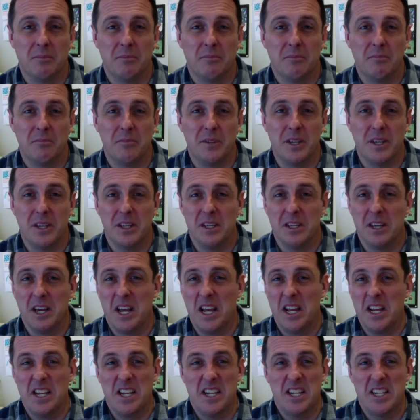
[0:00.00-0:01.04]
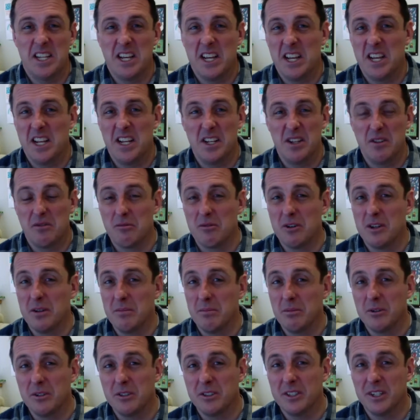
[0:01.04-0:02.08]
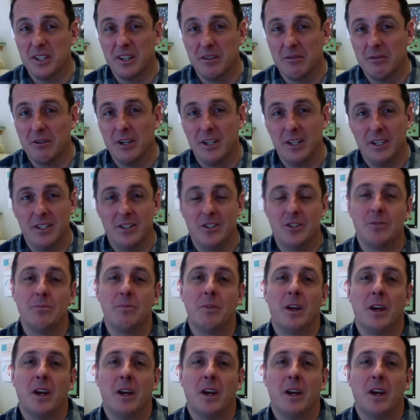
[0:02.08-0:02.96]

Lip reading: the 80 to 83% range.